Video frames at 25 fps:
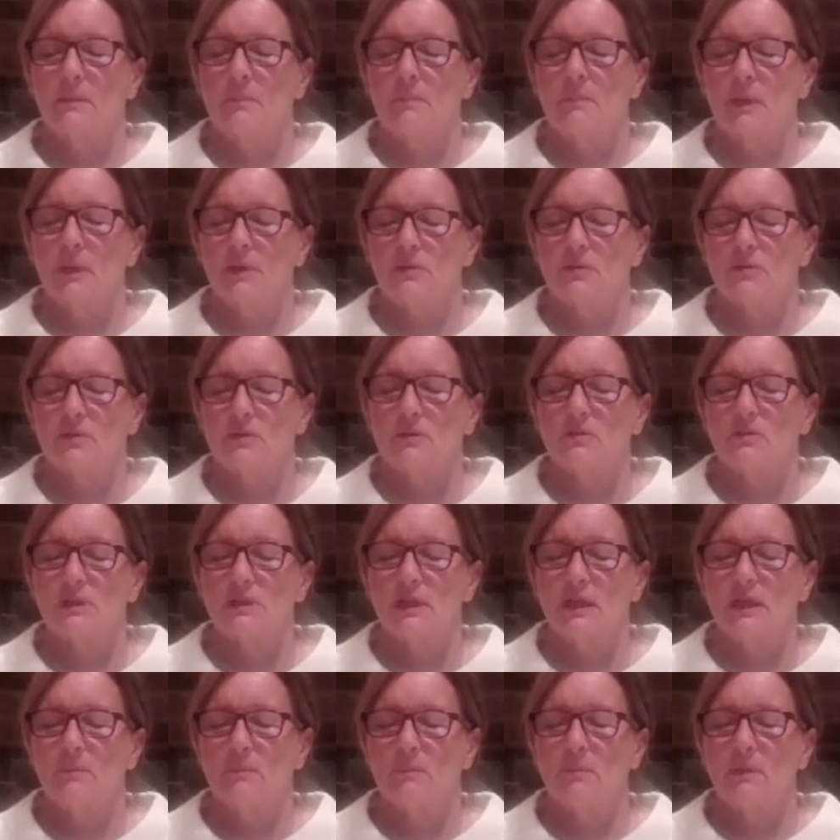Imagine
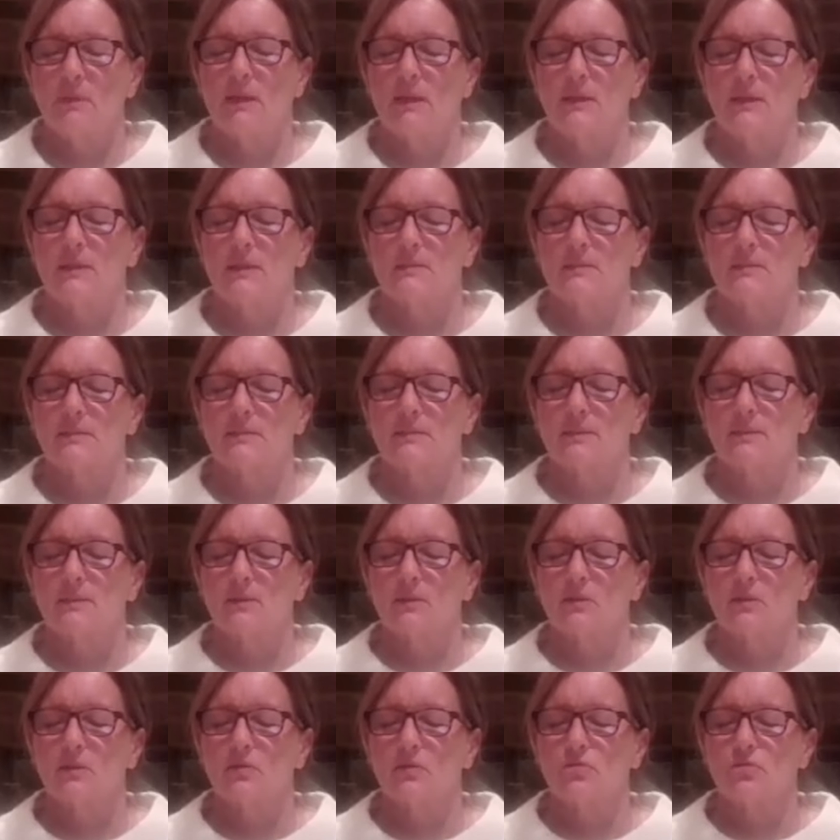those tent pegs
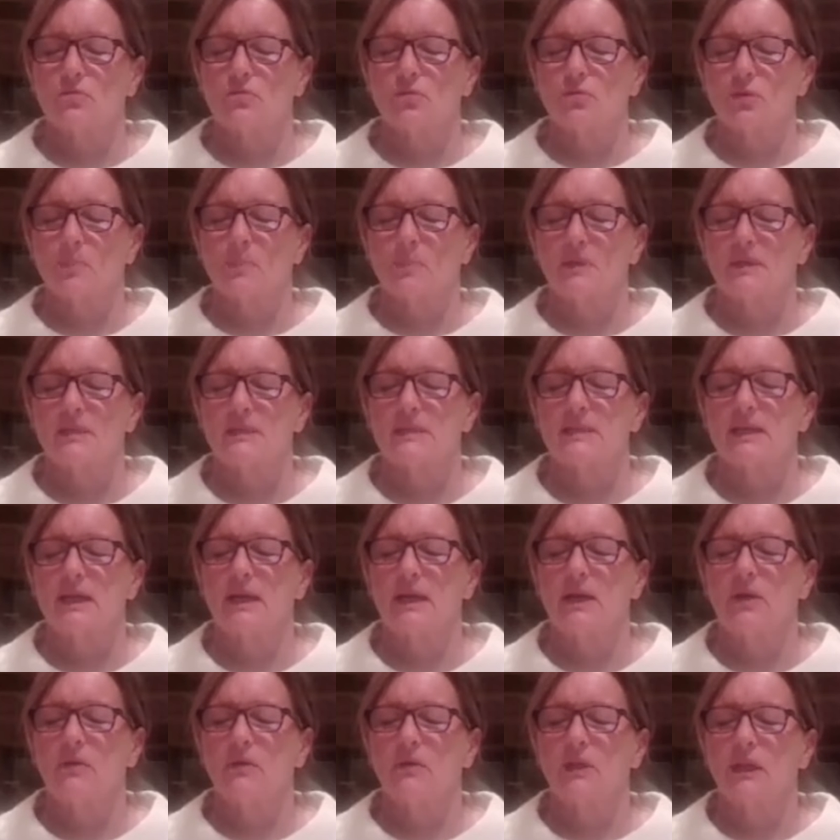are dropping
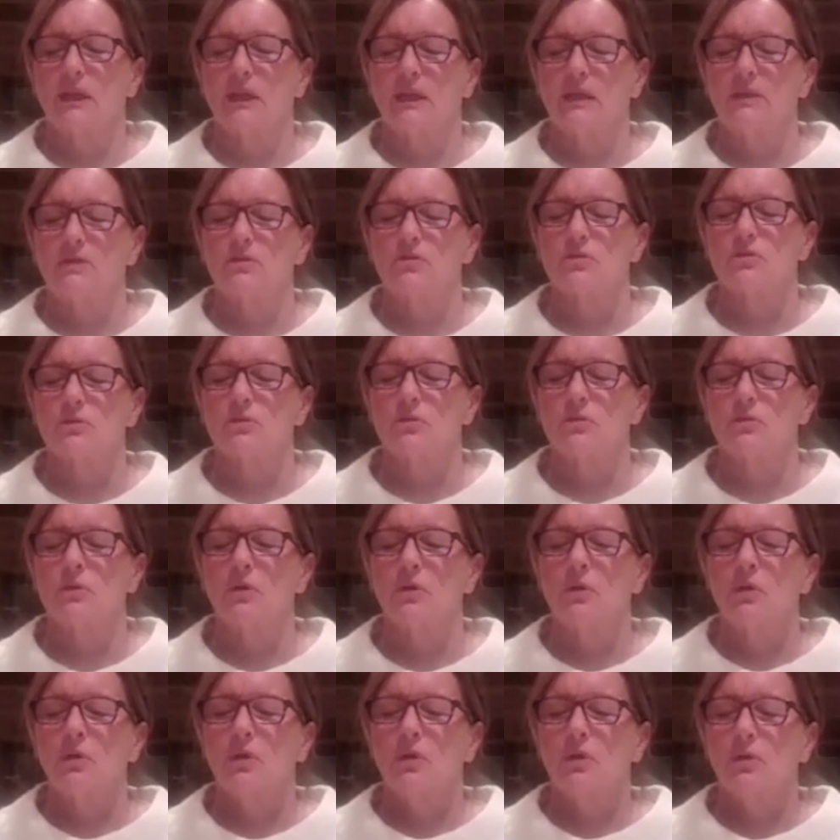down into
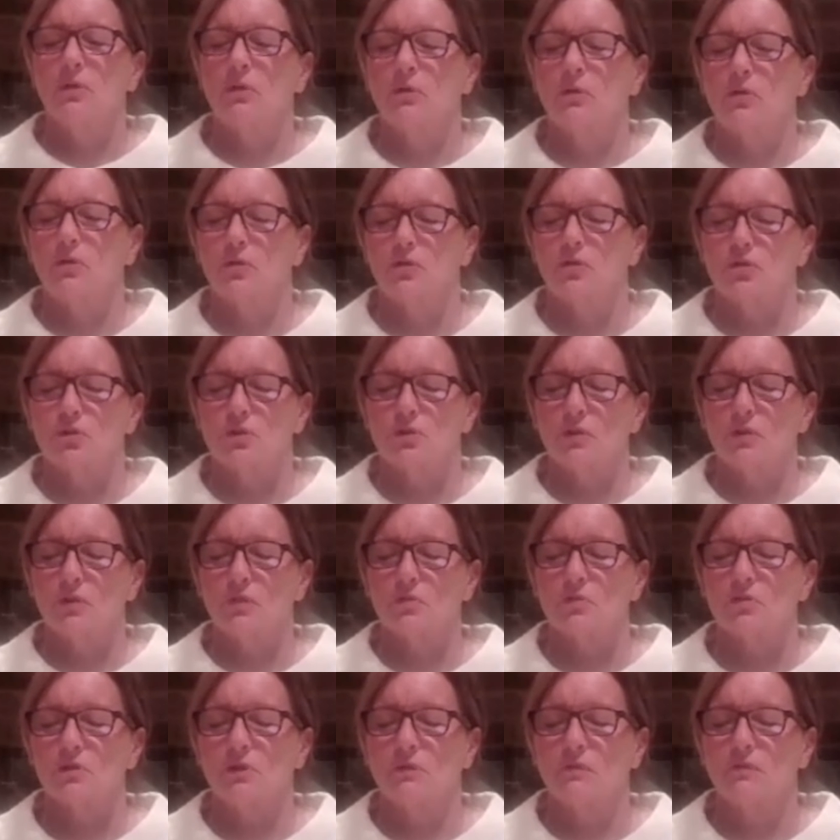the cushion of
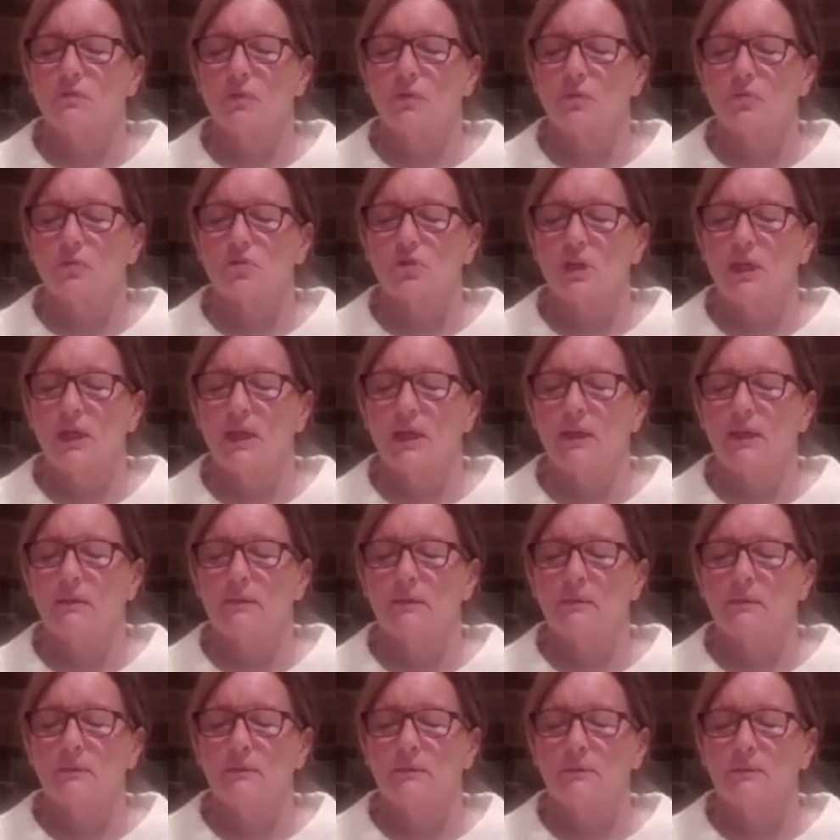your sofa or
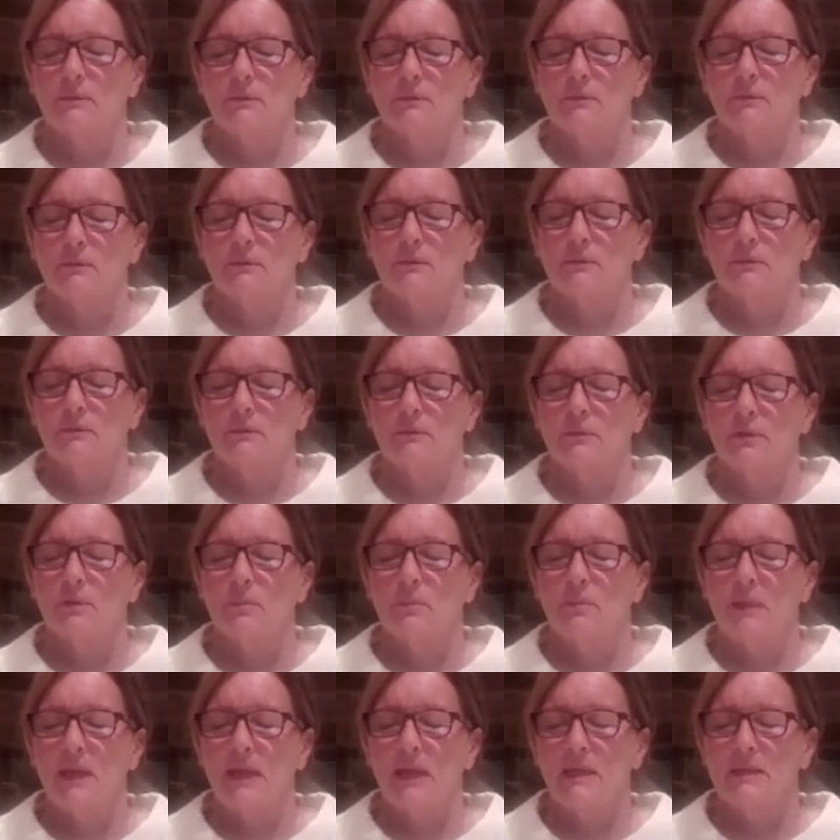chair,
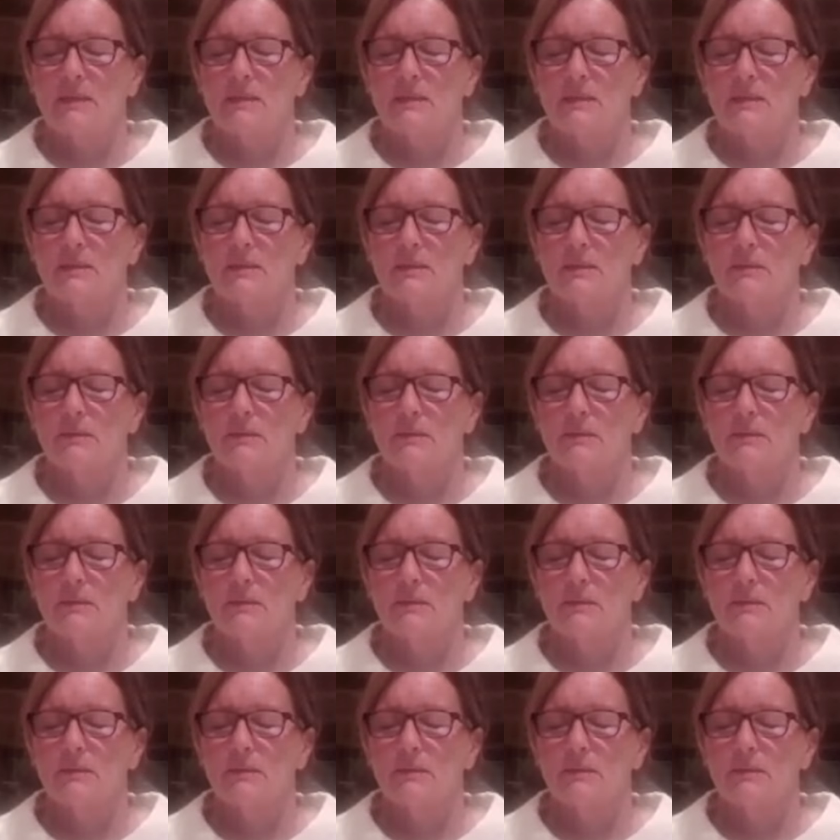the bed,